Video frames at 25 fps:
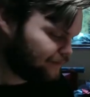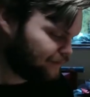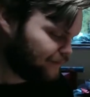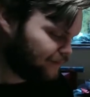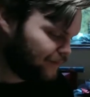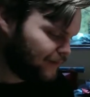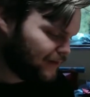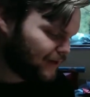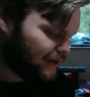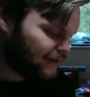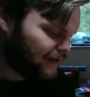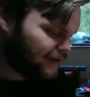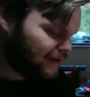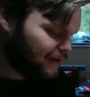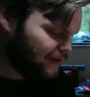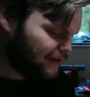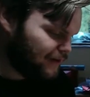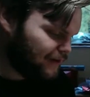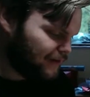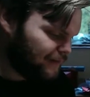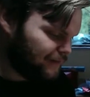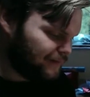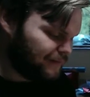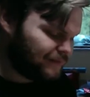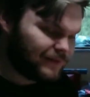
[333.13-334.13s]
So
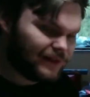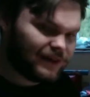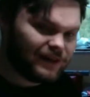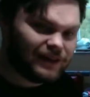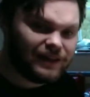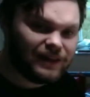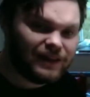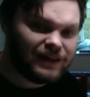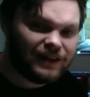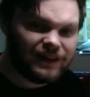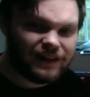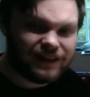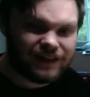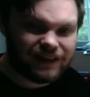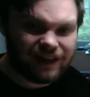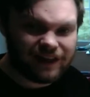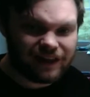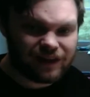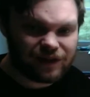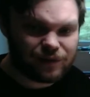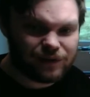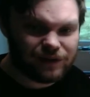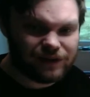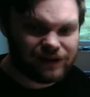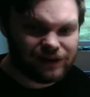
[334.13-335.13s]
that's
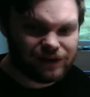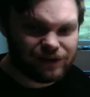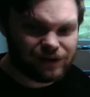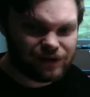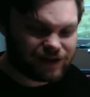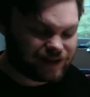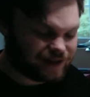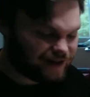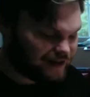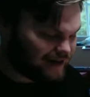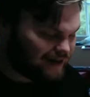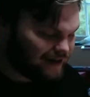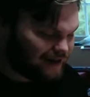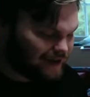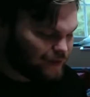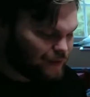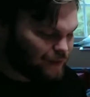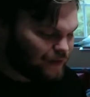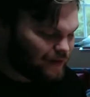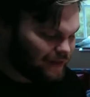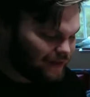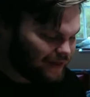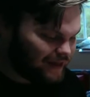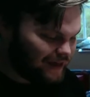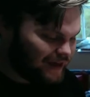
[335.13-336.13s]
what it looks like
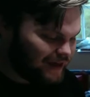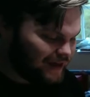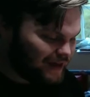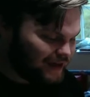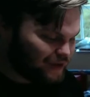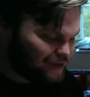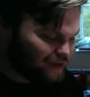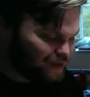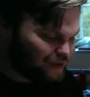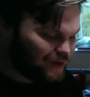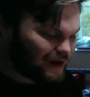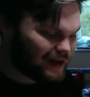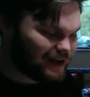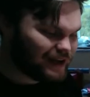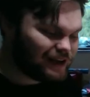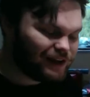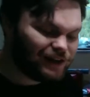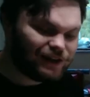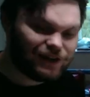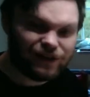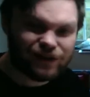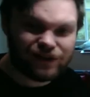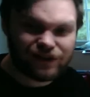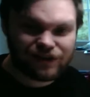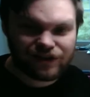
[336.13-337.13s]
with a
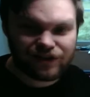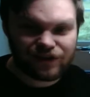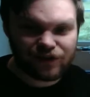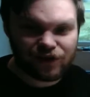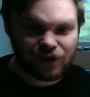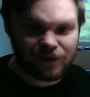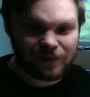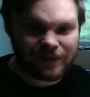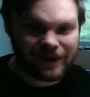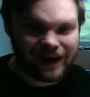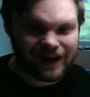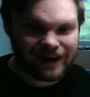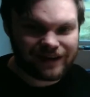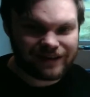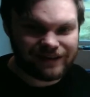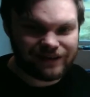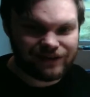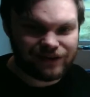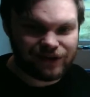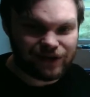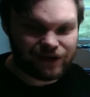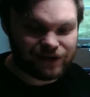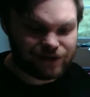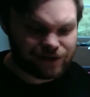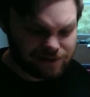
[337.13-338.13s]
regular Stormcast
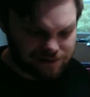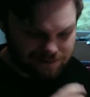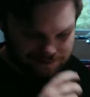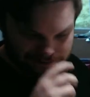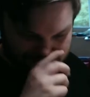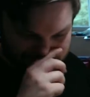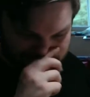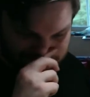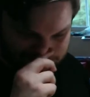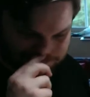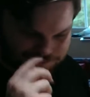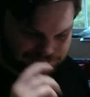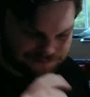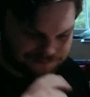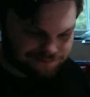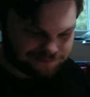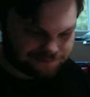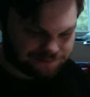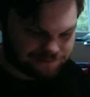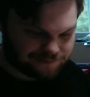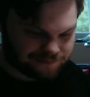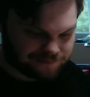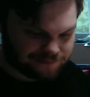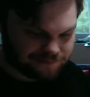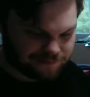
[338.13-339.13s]
Eternal.
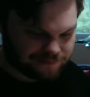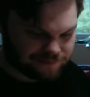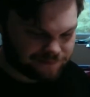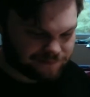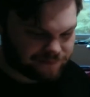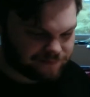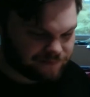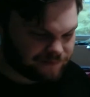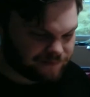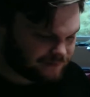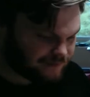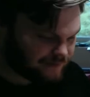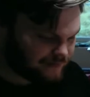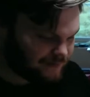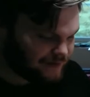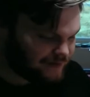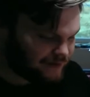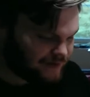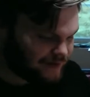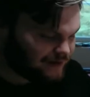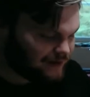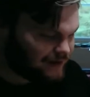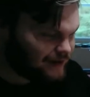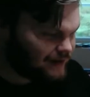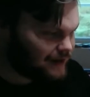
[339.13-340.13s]

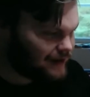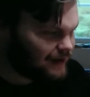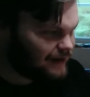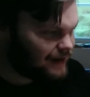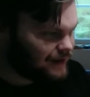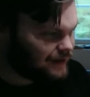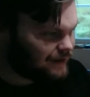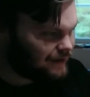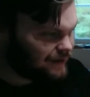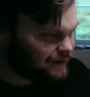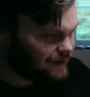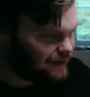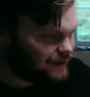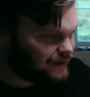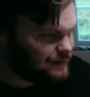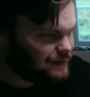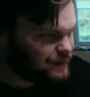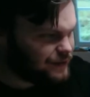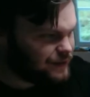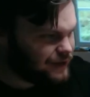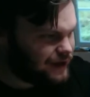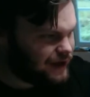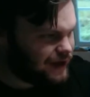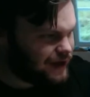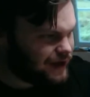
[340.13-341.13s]
We're going to
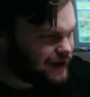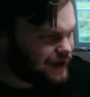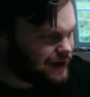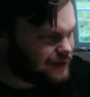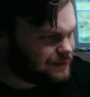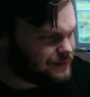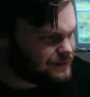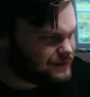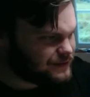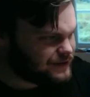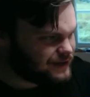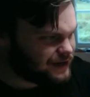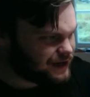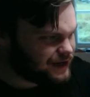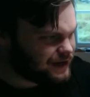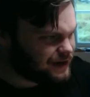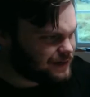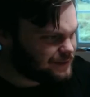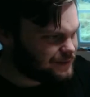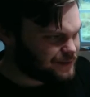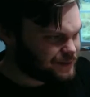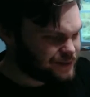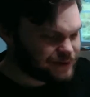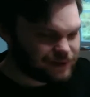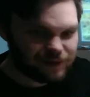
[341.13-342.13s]
put up
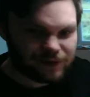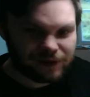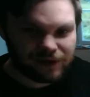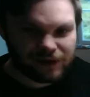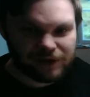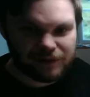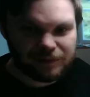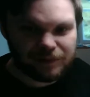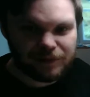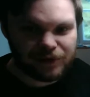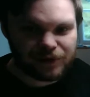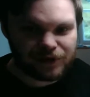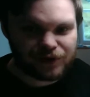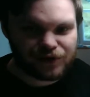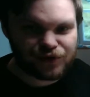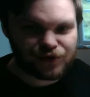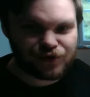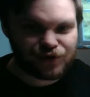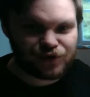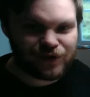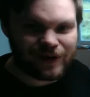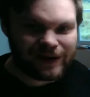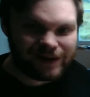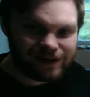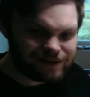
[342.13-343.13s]
top, we're going to put
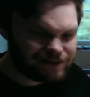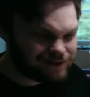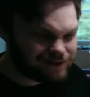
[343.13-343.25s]
Krell.